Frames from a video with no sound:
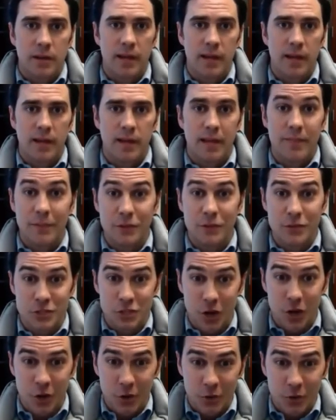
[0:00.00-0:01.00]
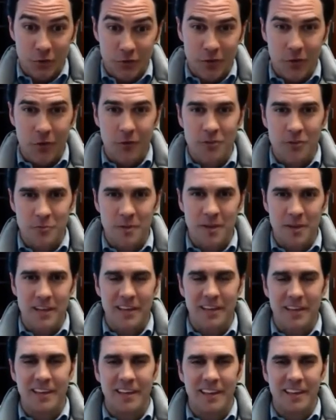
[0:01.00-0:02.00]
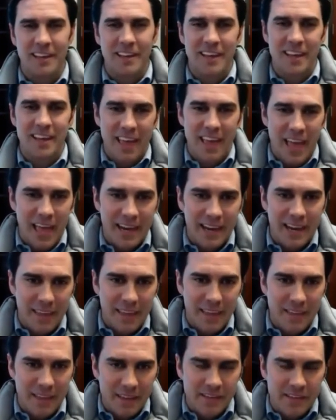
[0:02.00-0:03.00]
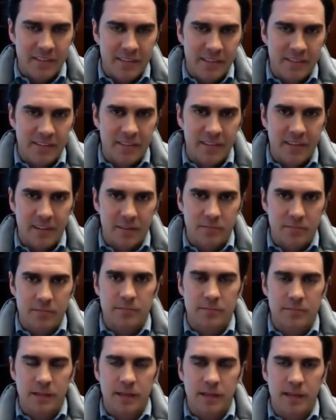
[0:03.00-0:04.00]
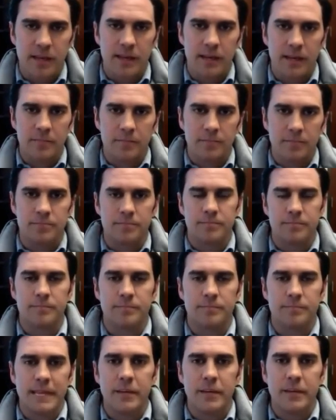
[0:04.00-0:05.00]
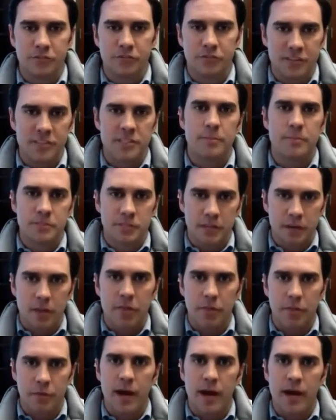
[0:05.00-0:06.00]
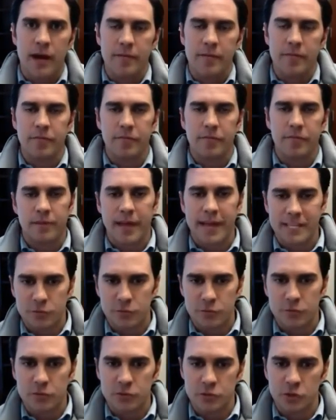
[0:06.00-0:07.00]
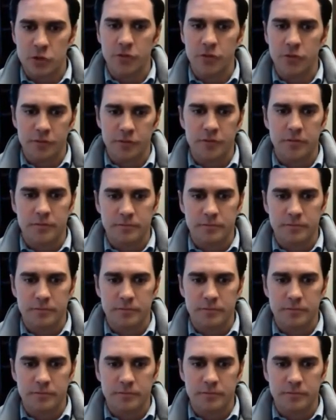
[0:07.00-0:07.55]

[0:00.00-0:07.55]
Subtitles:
in the jungle, so to speak, and the existing ecosystem is going to thrive as a result.